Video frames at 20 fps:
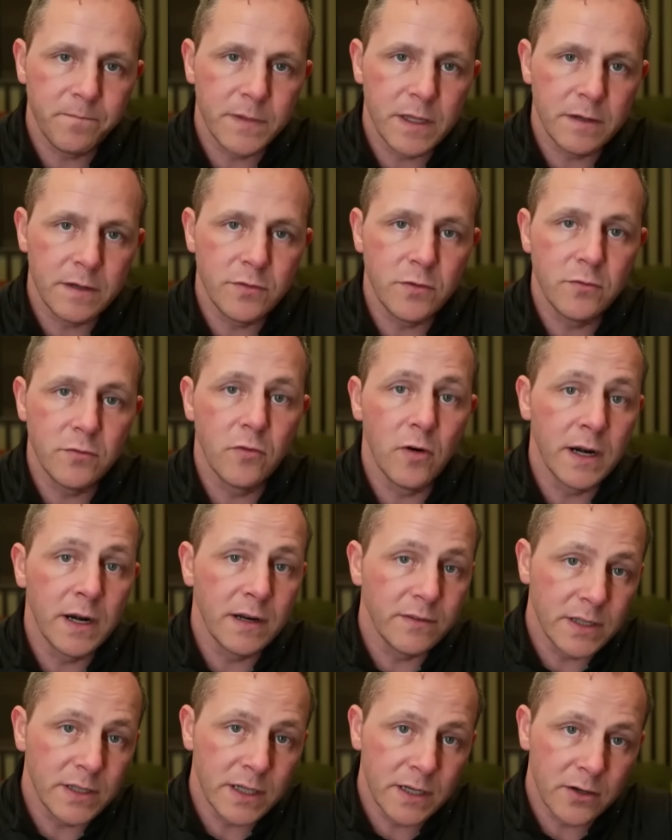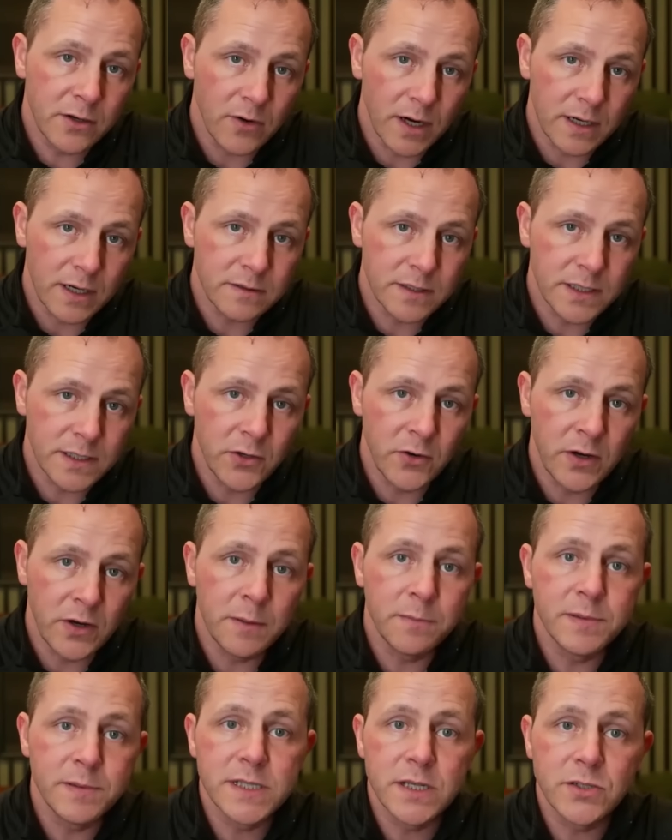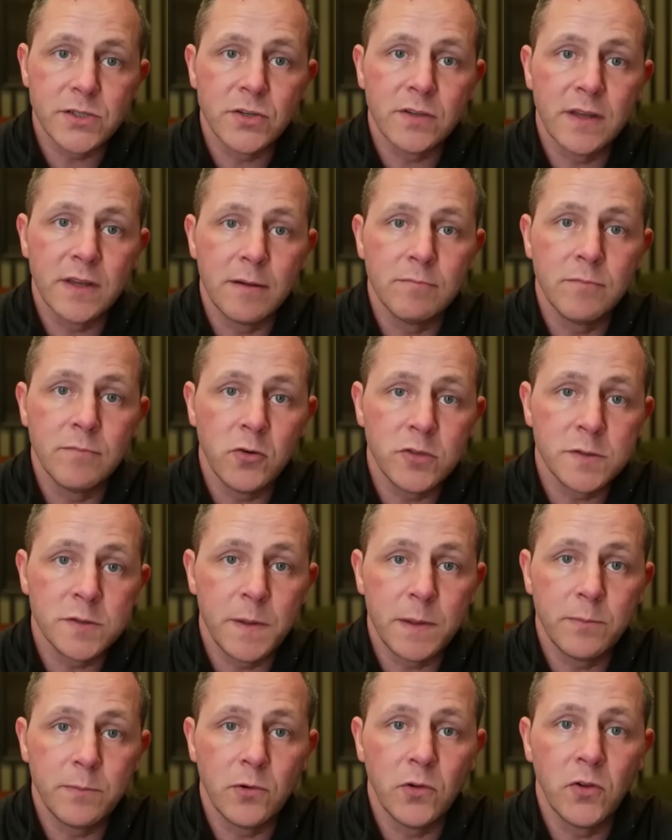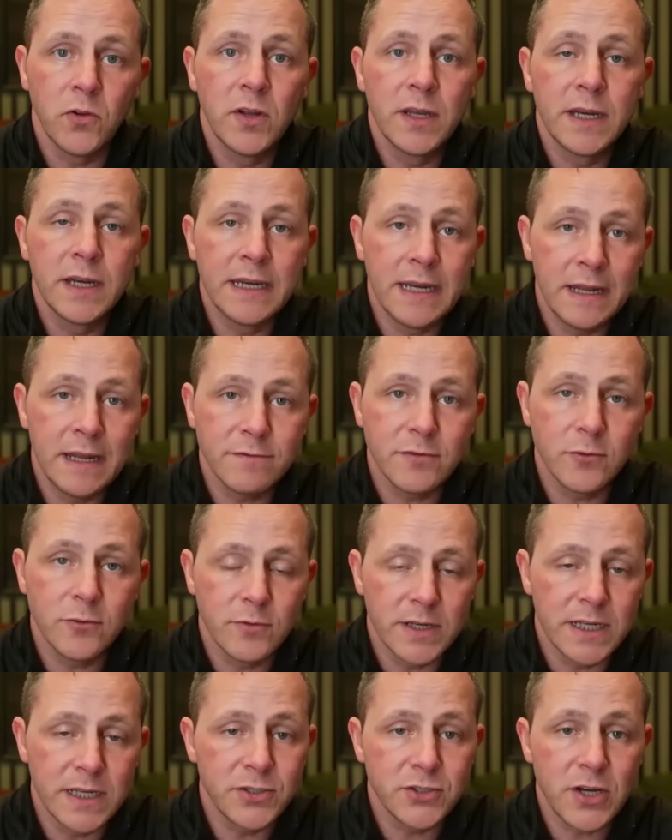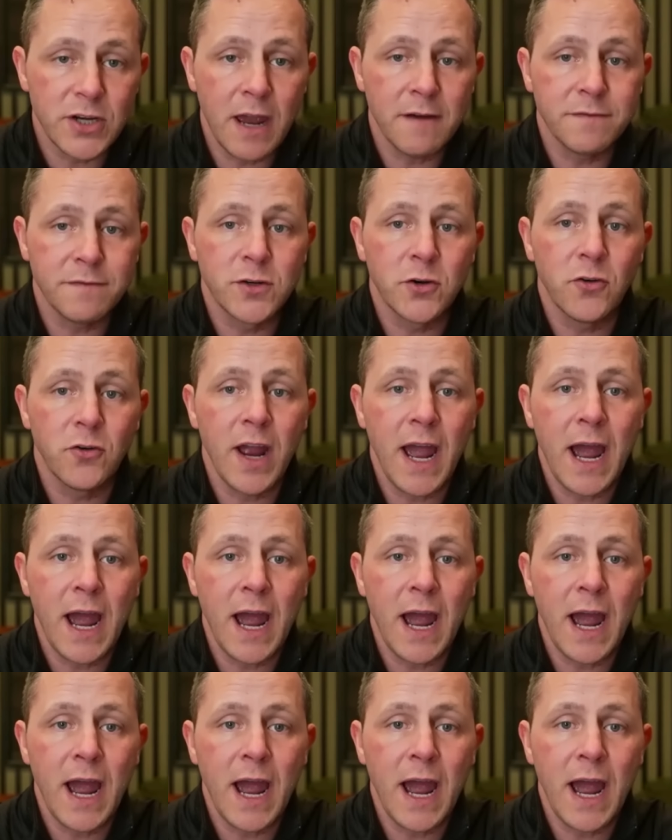if you've run everything correctly, you're in a position that most people never reach after